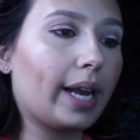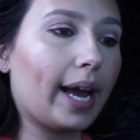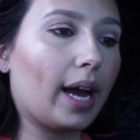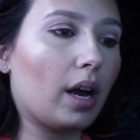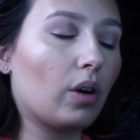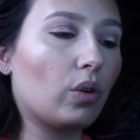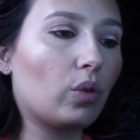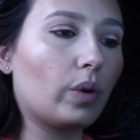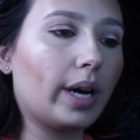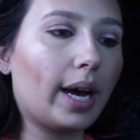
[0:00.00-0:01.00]

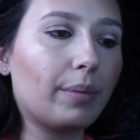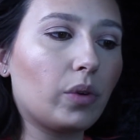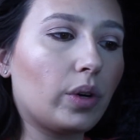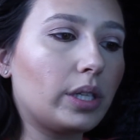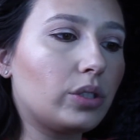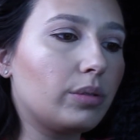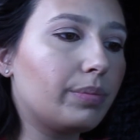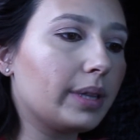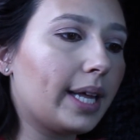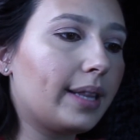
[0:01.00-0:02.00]
now I'm going to
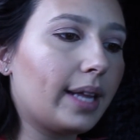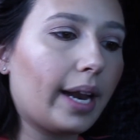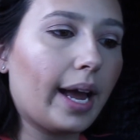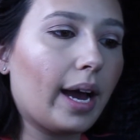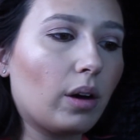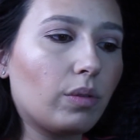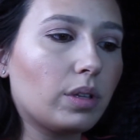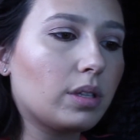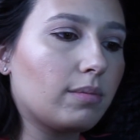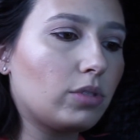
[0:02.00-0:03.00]
blend that out
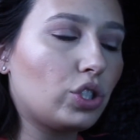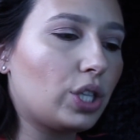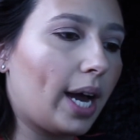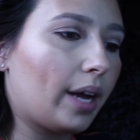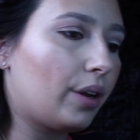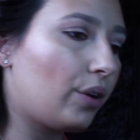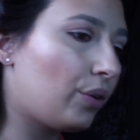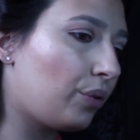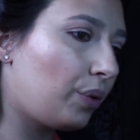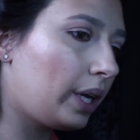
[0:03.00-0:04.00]
with some
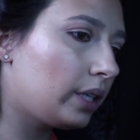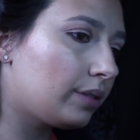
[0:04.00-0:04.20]
shadow.